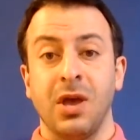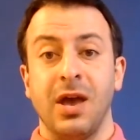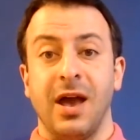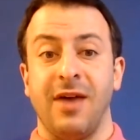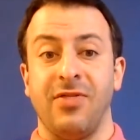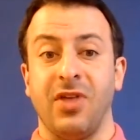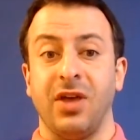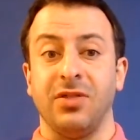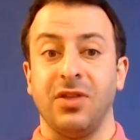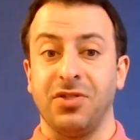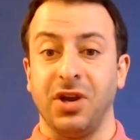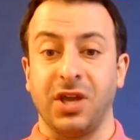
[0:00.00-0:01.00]
And then the
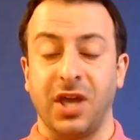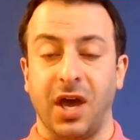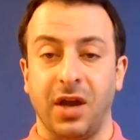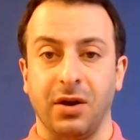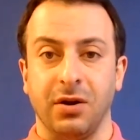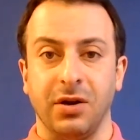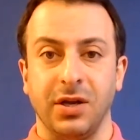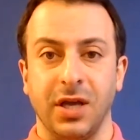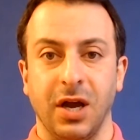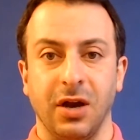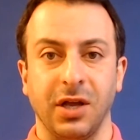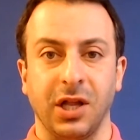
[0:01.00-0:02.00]
third category
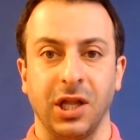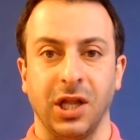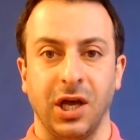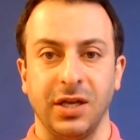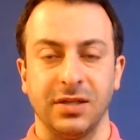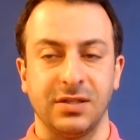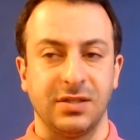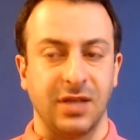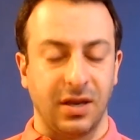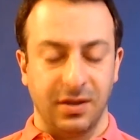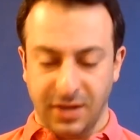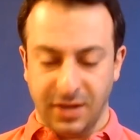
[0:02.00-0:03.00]
are the clients
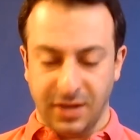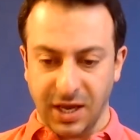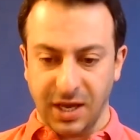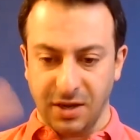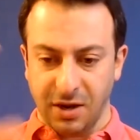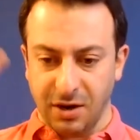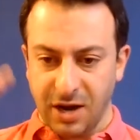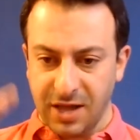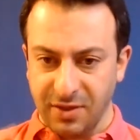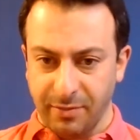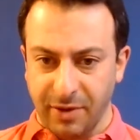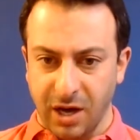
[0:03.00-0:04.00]
that, again, are at
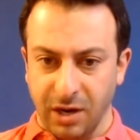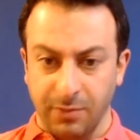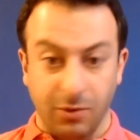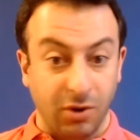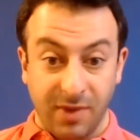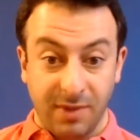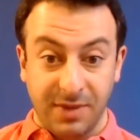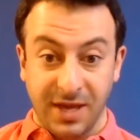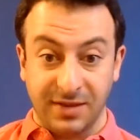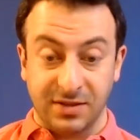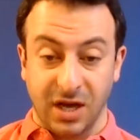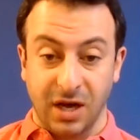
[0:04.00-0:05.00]
the bottom or maybe at
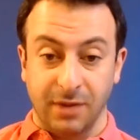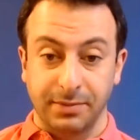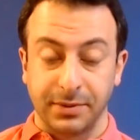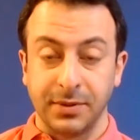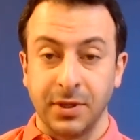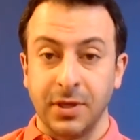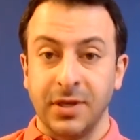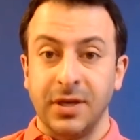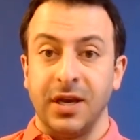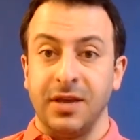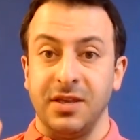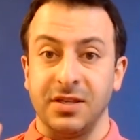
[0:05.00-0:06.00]
the top.
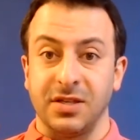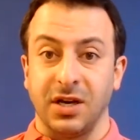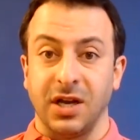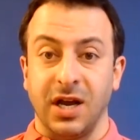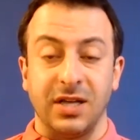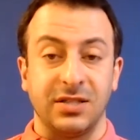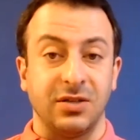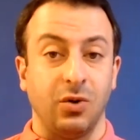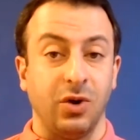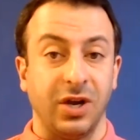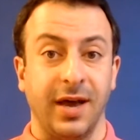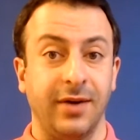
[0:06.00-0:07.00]
And these are guys or
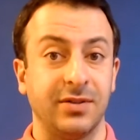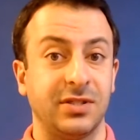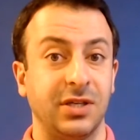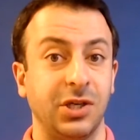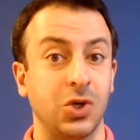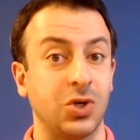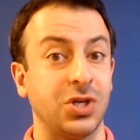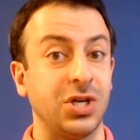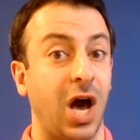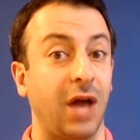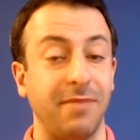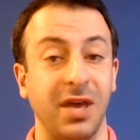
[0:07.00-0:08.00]
accounts that you're
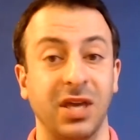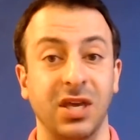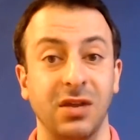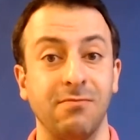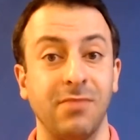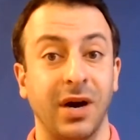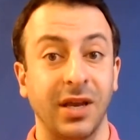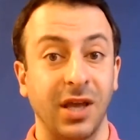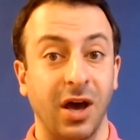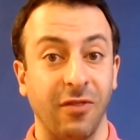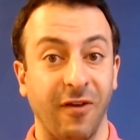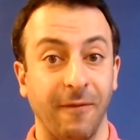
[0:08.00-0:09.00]
not making money
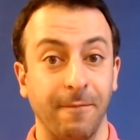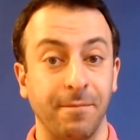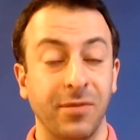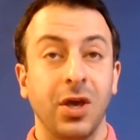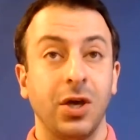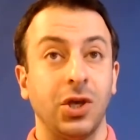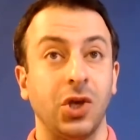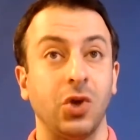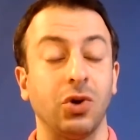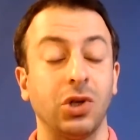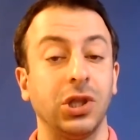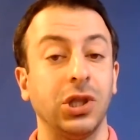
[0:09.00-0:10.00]
on them.
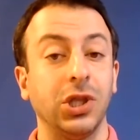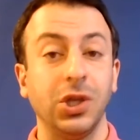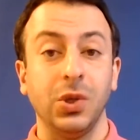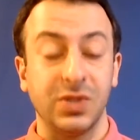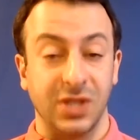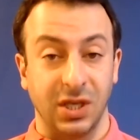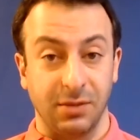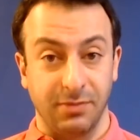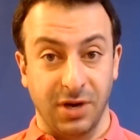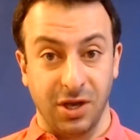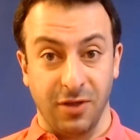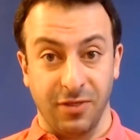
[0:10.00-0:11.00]
You're losing
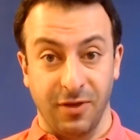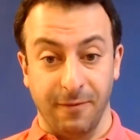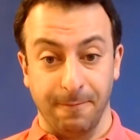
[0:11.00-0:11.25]
money on them.